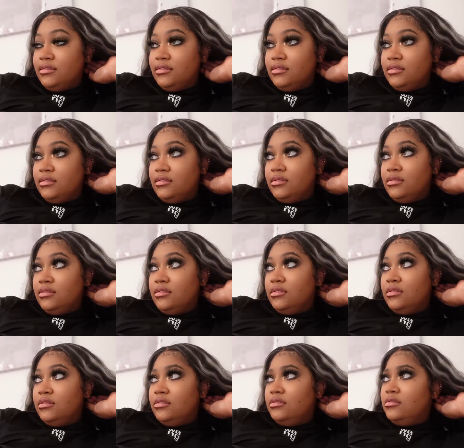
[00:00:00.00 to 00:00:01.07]

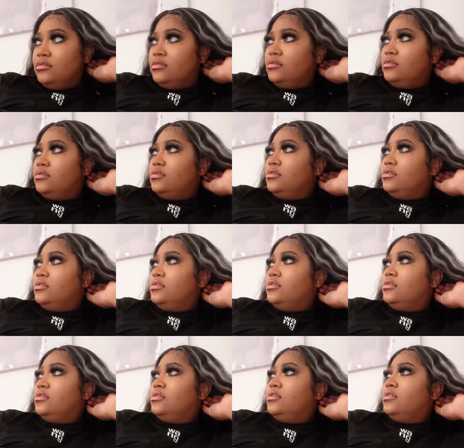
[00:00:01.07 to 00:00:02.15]

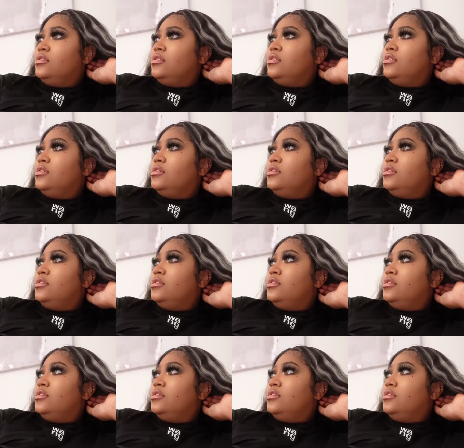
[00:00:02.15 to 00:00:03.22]

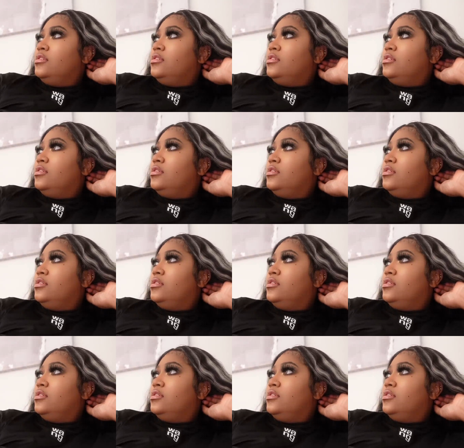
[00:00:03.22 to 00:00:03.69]
(no one is talking)